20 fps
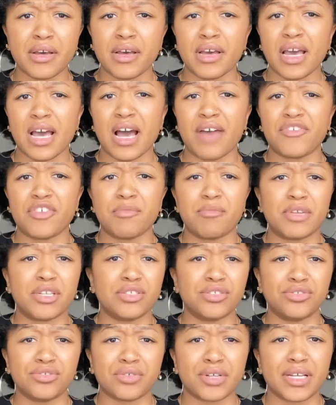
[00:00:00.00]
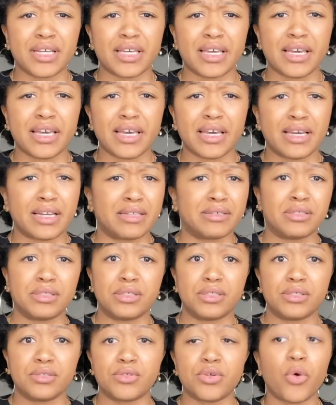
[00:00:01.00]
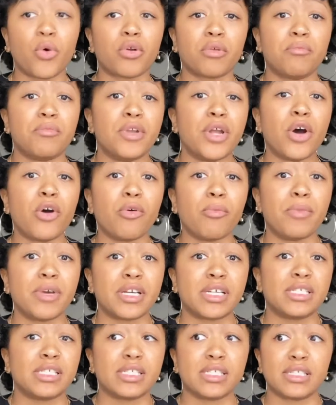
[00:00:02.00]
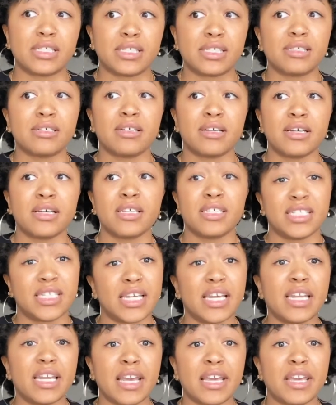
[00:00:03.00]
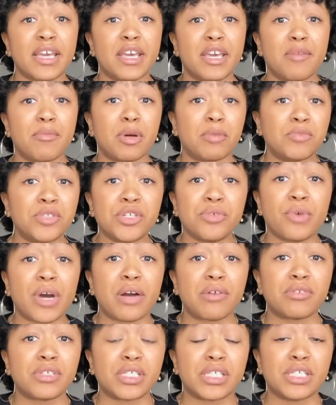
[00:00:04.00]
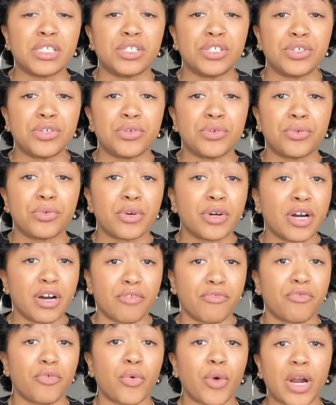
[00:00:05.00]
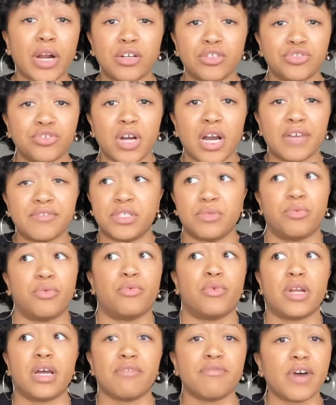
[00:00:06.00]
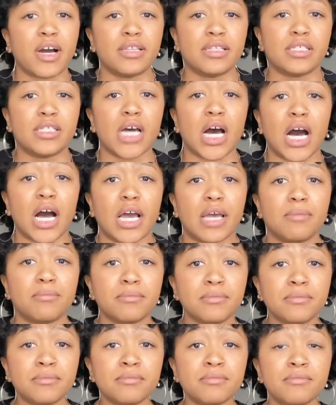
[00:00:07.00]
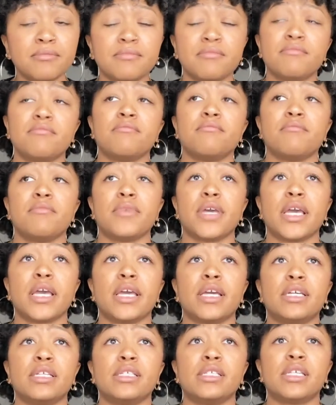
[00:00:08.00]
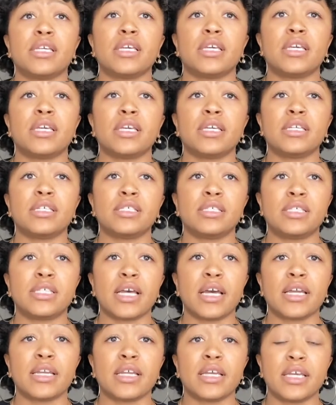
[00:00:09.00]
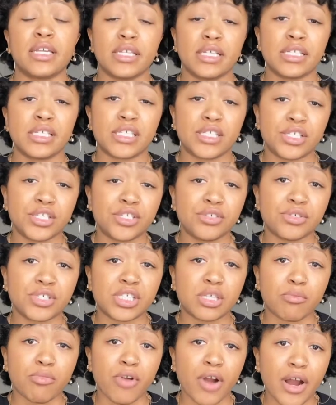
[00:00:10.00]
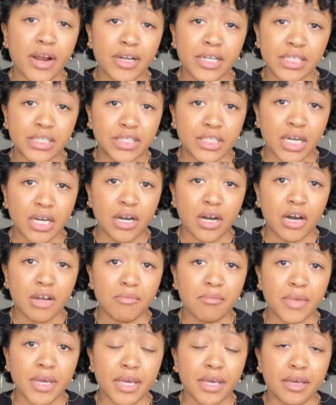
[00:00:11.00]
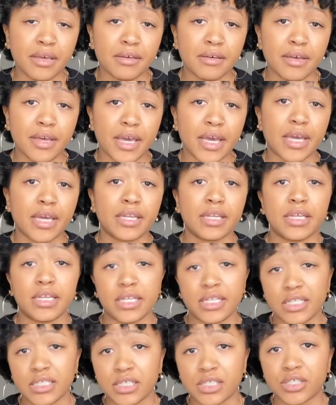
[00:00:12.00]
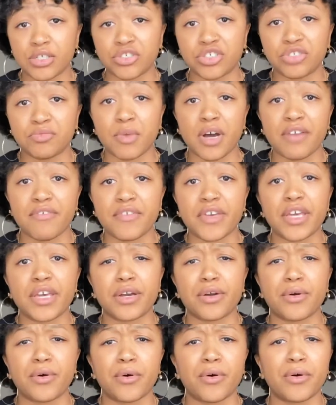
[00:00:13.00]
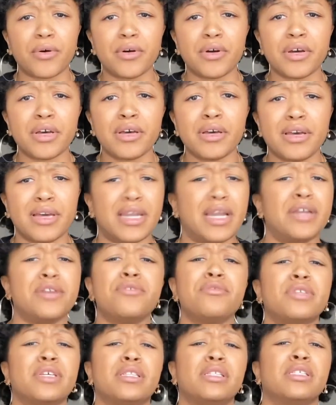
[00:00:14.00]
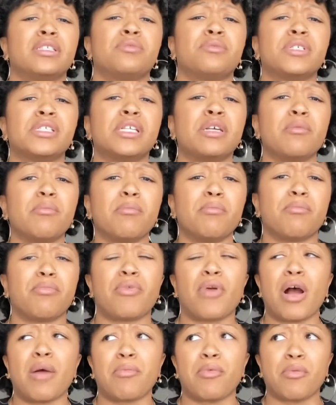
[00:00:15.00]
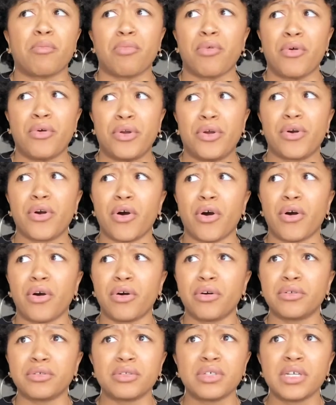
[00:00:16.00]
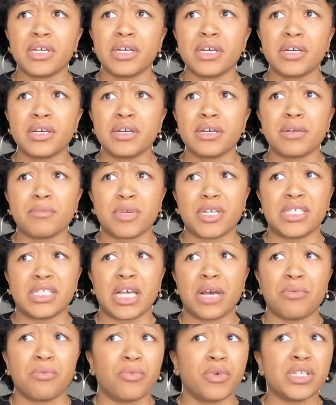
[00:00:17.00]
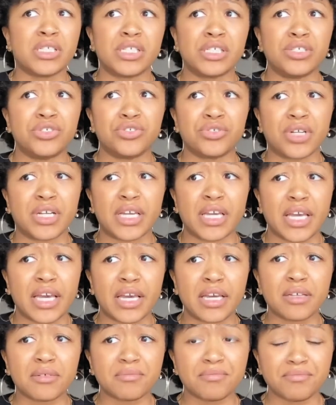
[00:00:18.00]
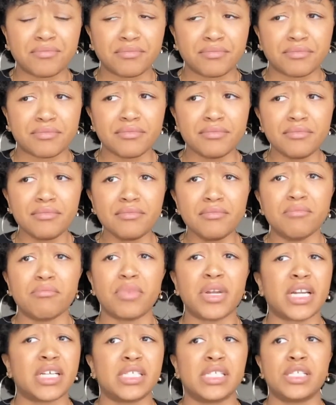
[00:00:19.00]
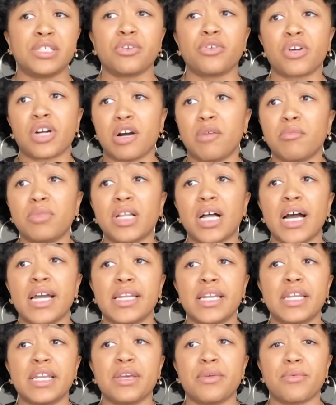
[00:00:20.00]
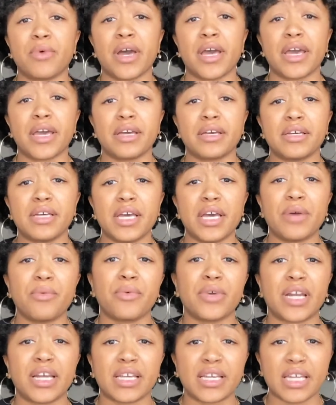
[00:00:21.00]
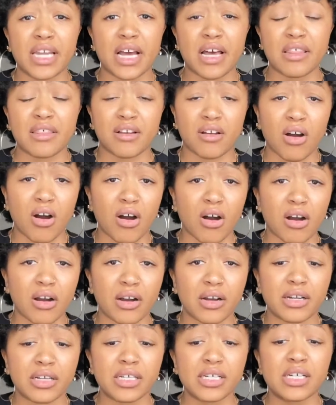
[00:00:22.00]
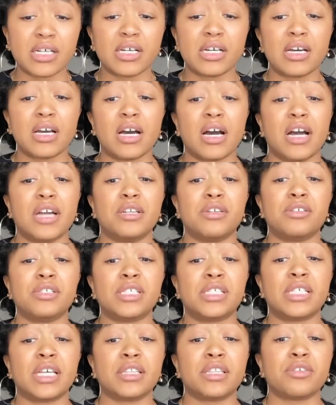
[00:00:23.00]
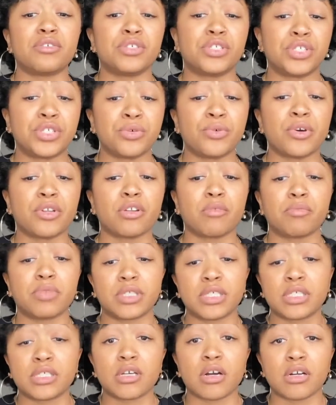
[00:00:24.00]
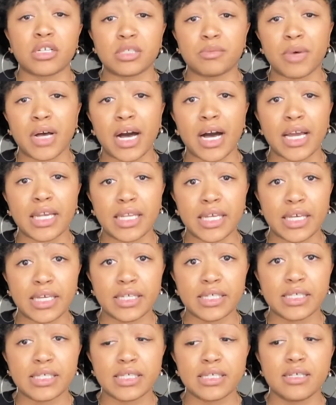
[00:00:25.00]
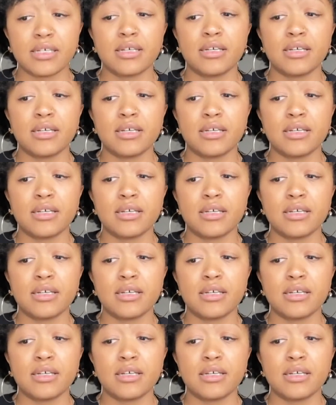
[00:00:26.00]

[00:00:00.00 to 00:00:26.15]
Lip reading: have you been drinking? And I told him no, because it's 10 a.m. I'm 2 hours into a 4-hour drive, so when would I find the time? And he said he needed to do a sobriety check on me and he needed to search my vehicle. And I knew that this wasn't proper protocol because I wasn't drinking, but I still complied anyway. And when I get out of the car, I noticed that there's 2 other police cars behind his.